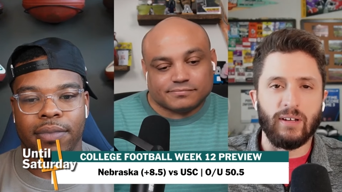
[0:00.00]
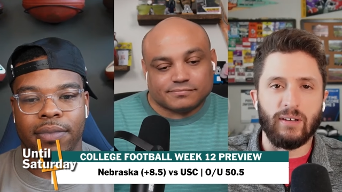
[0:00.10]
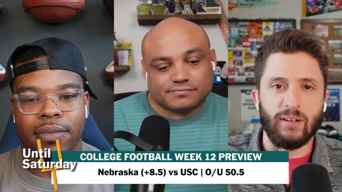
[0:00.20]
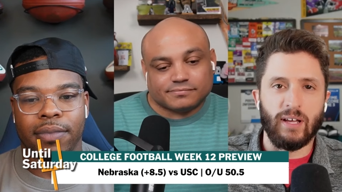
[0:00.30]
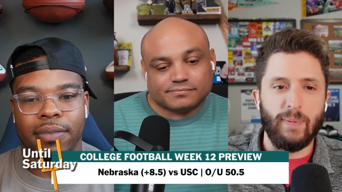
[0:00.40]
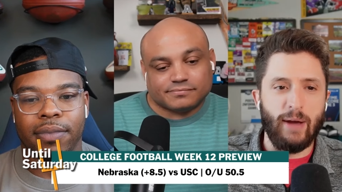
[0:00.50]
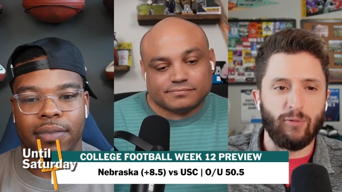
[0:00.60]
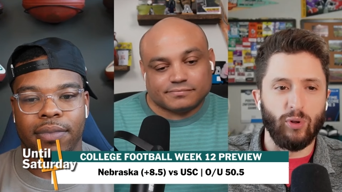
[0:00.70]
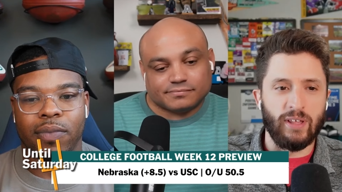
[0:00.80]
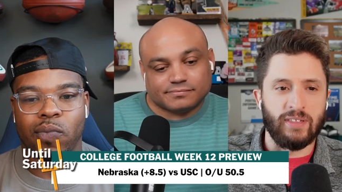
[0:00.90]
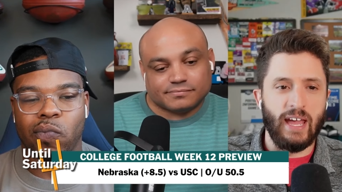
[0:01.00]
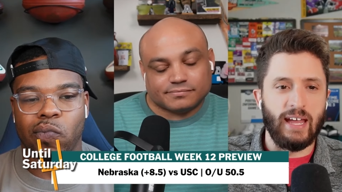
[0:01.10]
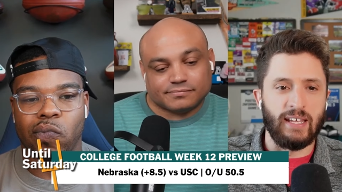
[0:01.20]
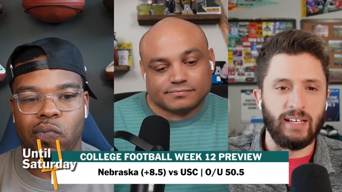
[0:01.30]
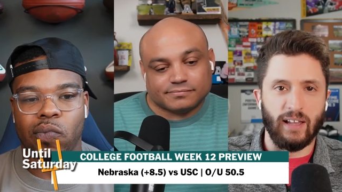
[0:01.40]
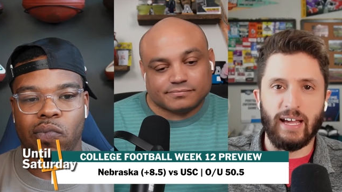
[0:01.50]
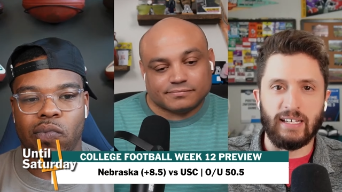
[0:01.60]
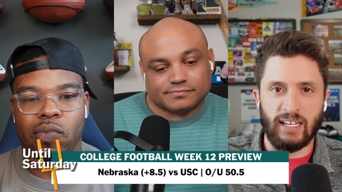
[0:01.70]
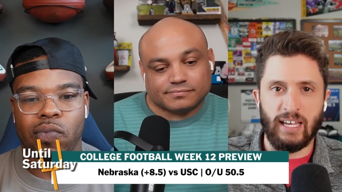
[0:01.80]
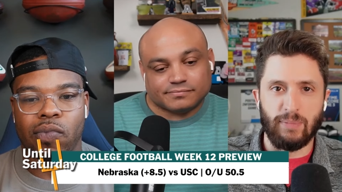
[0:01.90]
Speaker 1: like Matt Rhule has said, he'd like to
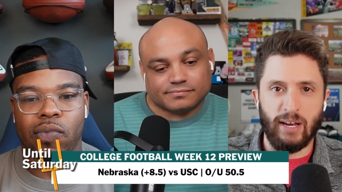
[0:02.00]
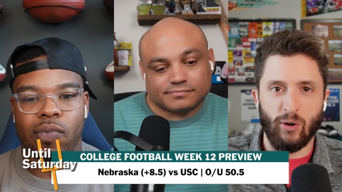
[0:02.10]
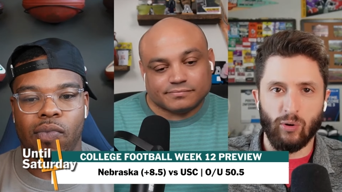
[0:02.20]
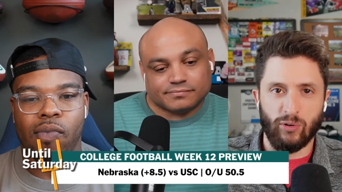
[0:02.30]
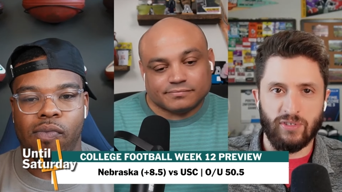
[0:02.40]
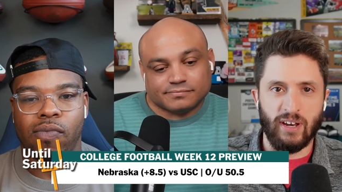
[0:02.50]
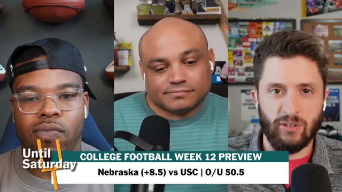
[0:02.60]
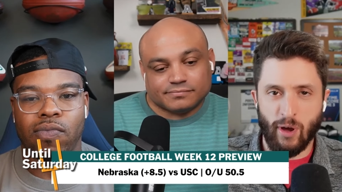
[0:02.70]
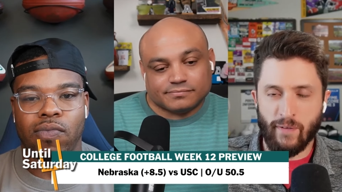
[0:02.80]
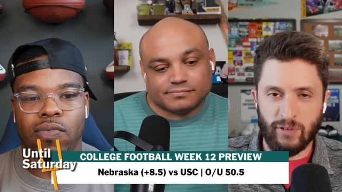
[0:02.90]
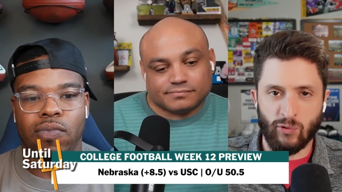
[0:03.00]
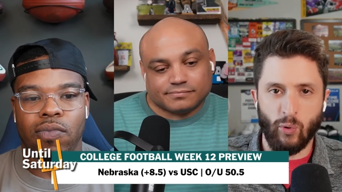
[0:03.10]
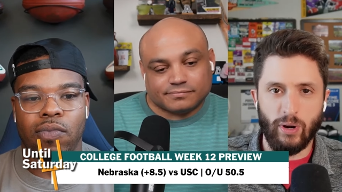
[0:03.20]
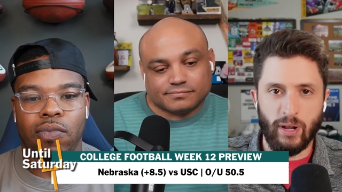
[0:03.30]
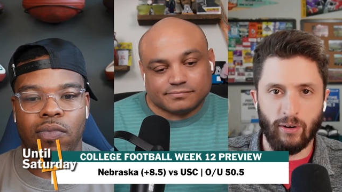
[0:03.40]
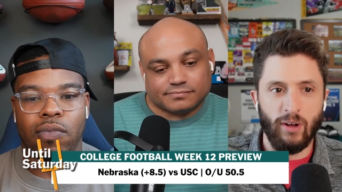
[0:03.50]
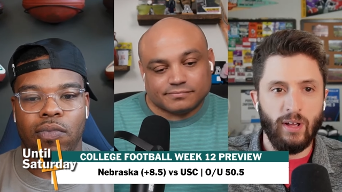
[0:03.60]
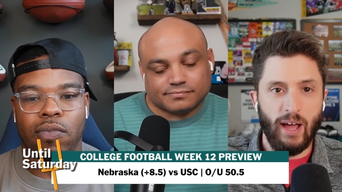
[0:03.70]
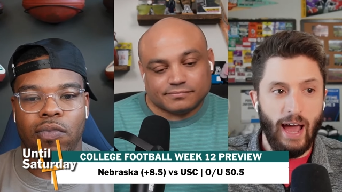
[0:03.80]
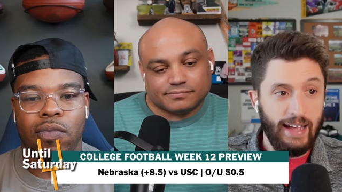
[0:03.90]
keep Dana Holgorsen as offensive coordinator.
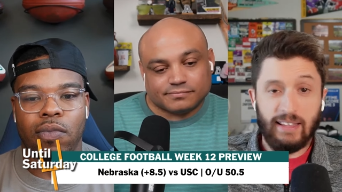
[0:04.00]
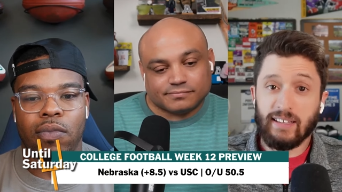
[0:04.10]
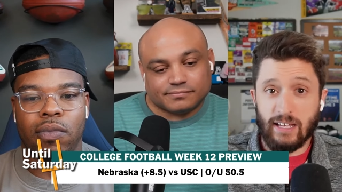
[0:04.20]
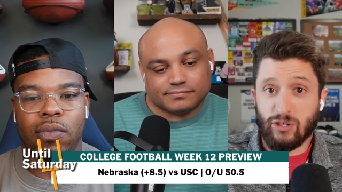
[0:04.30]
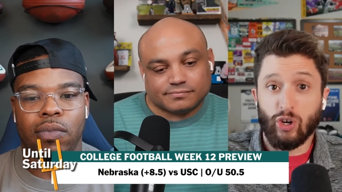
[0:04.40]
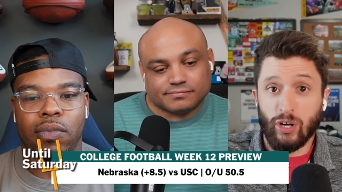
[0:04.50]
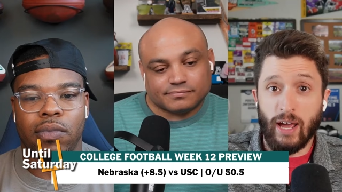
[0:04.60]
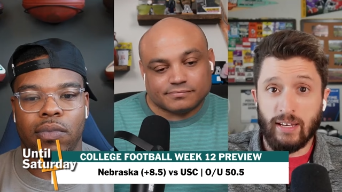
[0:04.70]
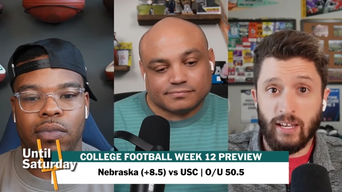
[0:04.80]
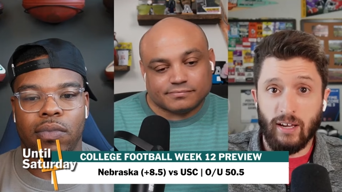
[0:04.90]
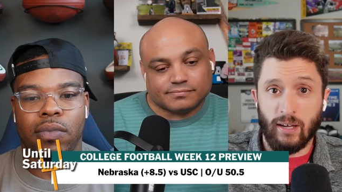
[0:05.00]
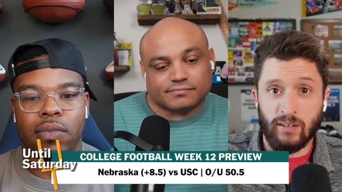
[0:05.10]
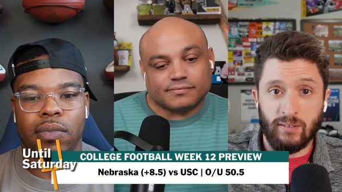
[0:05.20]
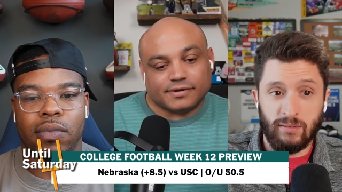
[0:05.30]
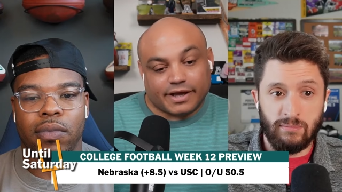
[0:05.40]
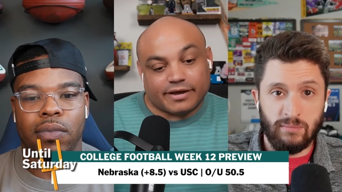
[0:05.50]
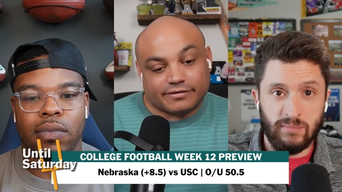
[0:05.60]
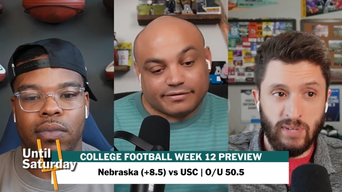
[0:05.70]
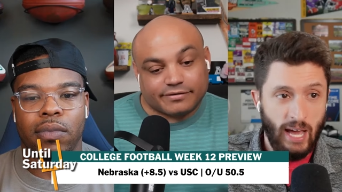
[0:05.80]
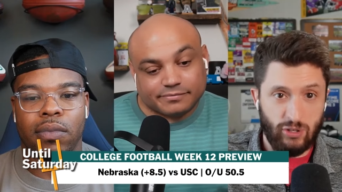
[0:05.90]
I think that's a good idea.
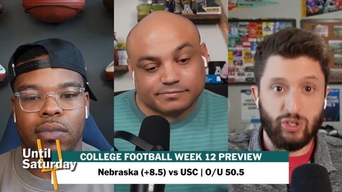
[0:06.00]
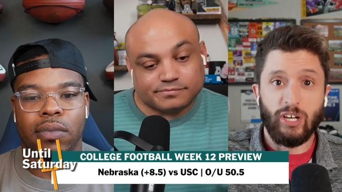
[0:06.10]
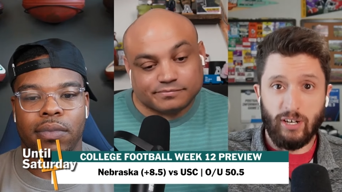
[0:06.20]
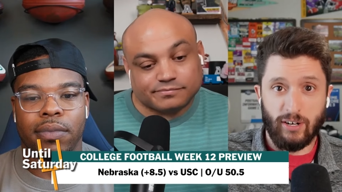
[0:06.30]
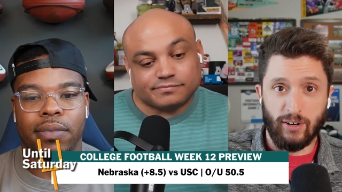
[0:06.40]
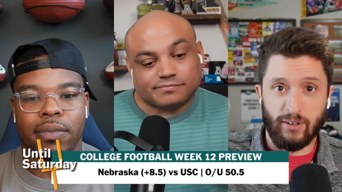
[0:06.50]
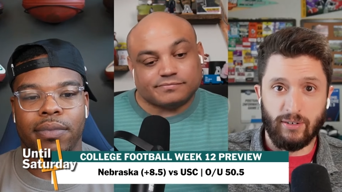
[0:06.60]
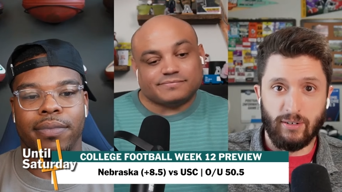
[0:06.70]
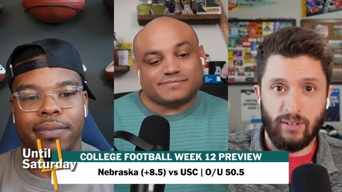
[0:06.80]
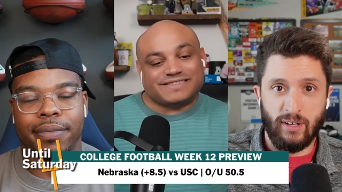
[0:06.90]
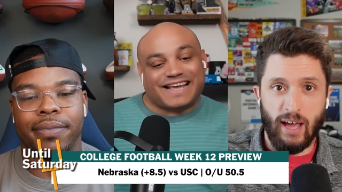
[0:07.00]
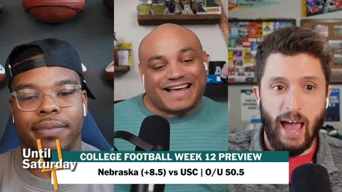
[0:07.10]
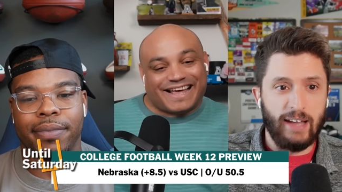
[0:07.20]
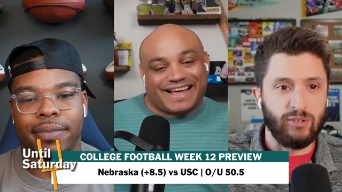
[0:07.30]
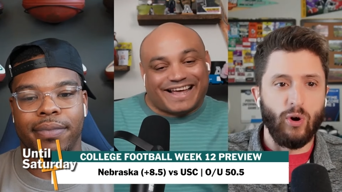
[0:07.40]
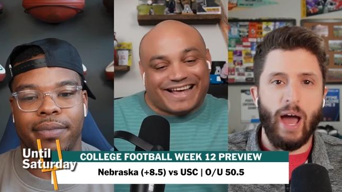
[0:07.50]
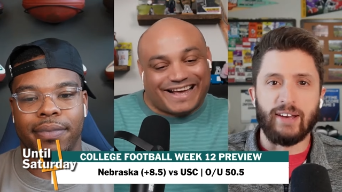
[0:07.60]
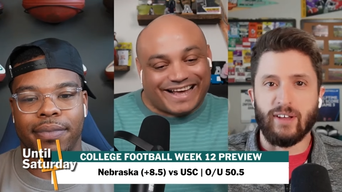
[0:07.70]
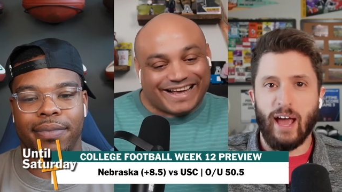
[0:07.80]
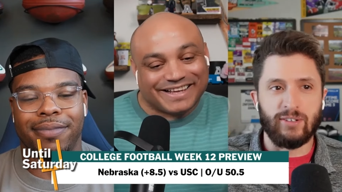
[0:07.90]
Speaker 2: Yes. Next year.
Speaker 1: I
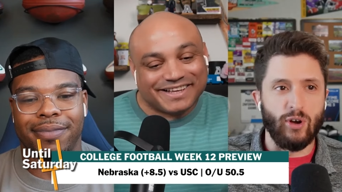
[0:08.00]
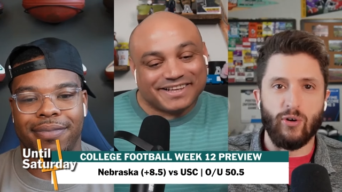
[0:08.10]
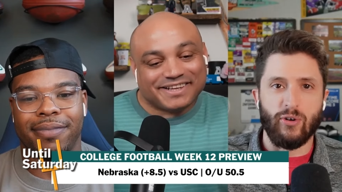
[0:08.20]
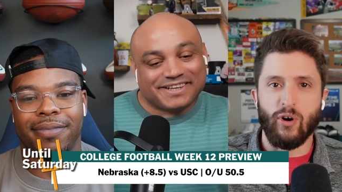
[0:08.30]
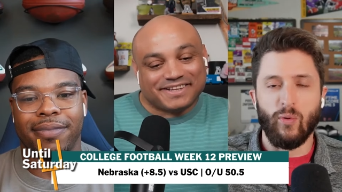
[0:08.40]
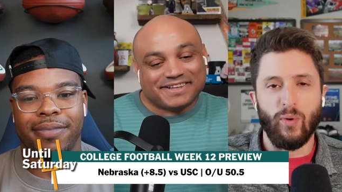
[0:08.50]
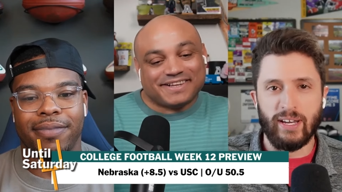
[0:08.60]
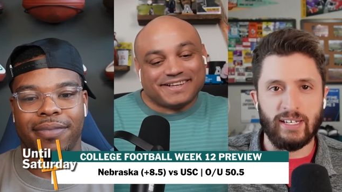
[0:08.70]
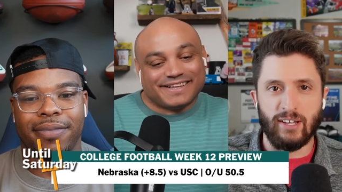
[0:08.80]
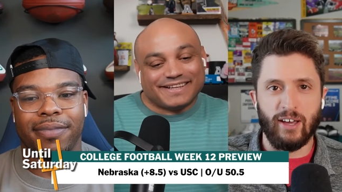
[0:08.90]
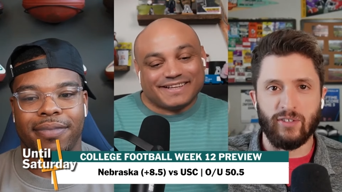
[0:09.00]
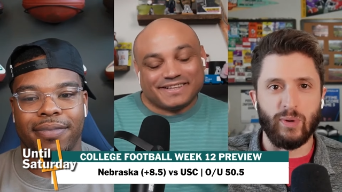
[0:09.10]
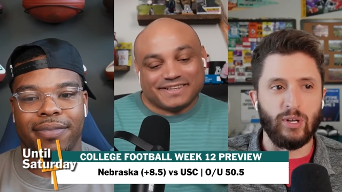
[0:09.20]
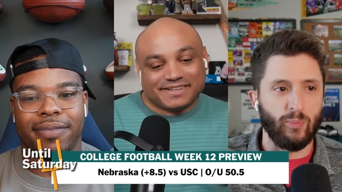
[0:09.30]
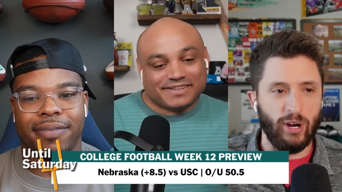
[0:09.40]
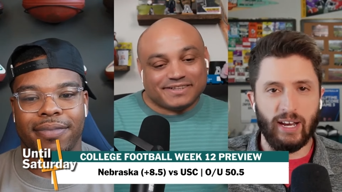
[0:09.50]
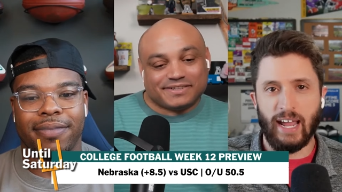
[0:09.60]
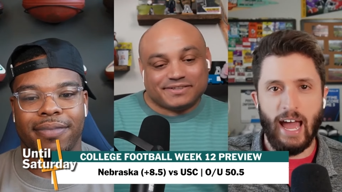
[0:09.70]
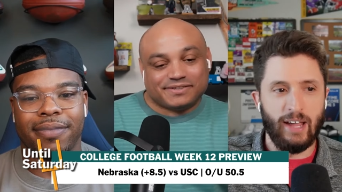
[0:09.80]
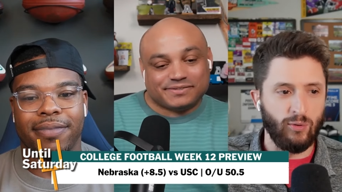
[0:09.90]
don't know what it does when you bring in a
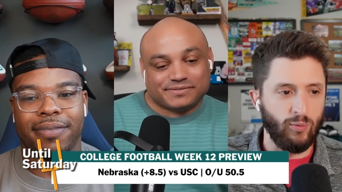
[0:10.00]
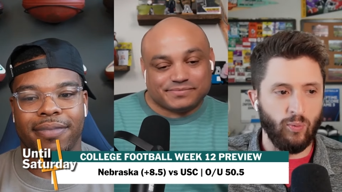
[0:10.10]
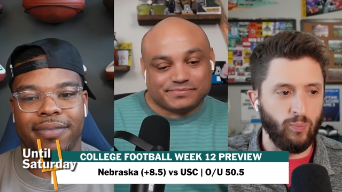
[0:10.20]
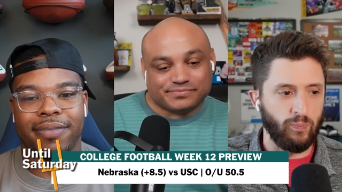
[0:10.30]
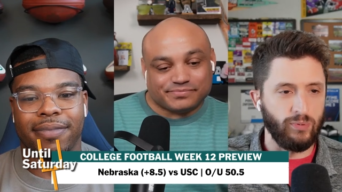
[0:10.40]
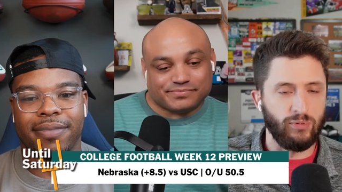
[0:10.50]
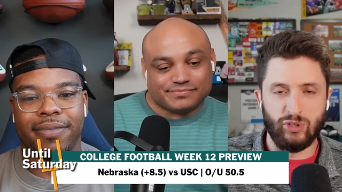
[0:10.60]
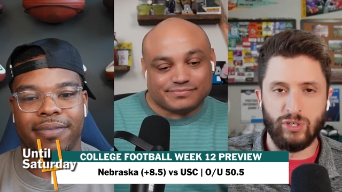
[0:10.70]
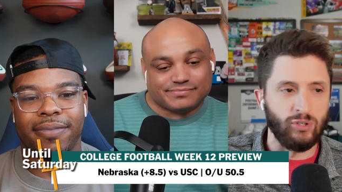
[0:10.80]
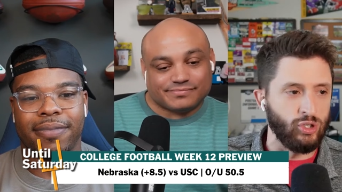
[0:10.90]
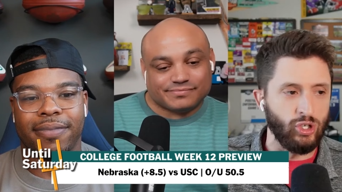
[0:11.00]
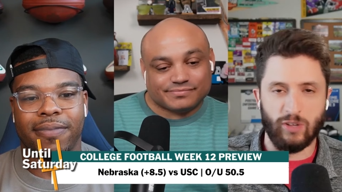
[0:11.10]
guy who you just